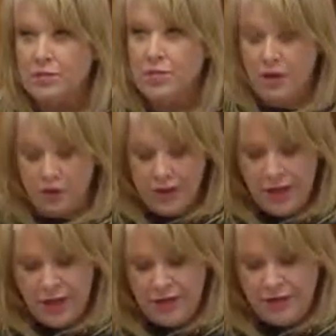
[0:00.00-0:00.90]
Beyond the
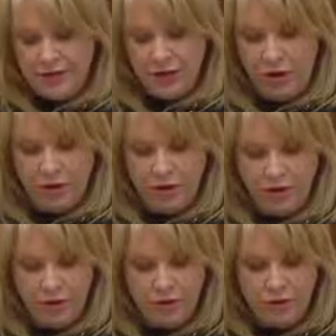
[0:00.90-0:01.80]
ADF's
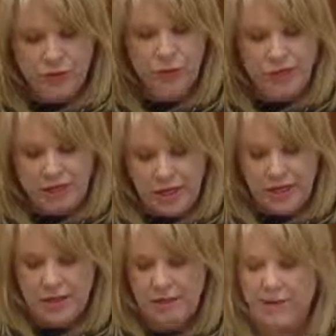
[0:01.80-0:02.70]
combat roles,
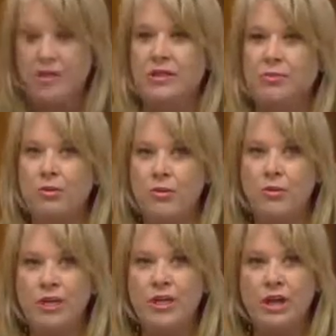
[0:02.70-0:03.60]
Wedgetails have been
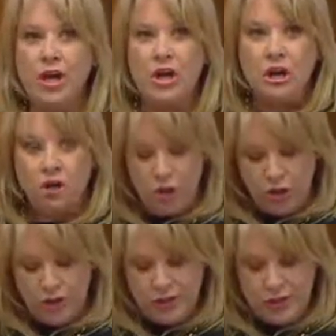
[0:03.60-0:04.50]
deployed
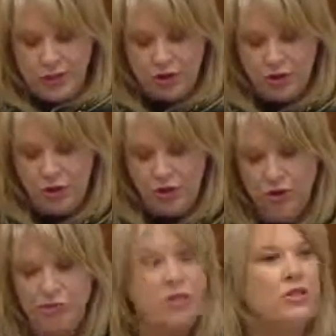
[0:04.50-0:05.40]
closer to
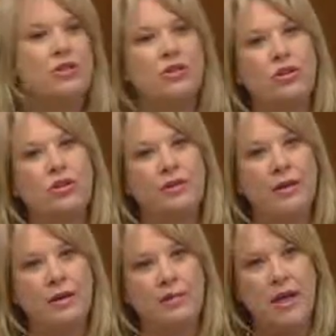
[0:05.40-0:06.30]
home in the search for
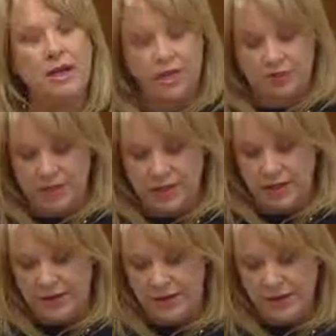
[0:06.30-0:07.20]

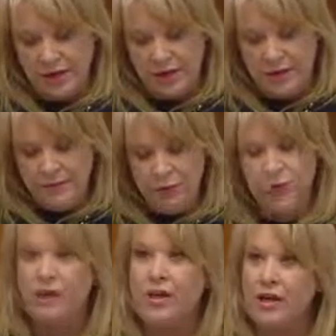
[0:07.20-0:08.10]
MH370,
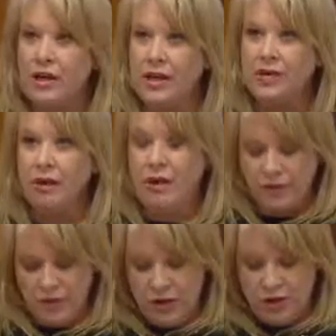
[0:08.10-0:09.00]
with the
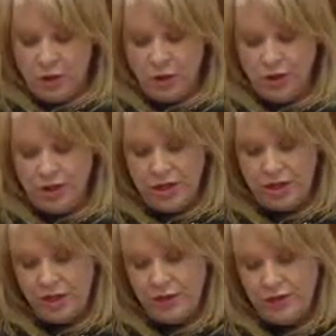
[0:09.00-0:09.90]
aircraft
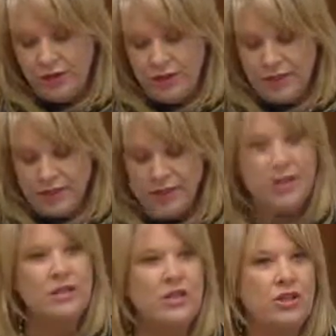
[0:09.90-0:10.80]
working over the southern
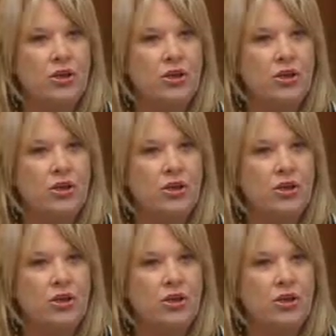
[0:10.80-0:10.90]
Indian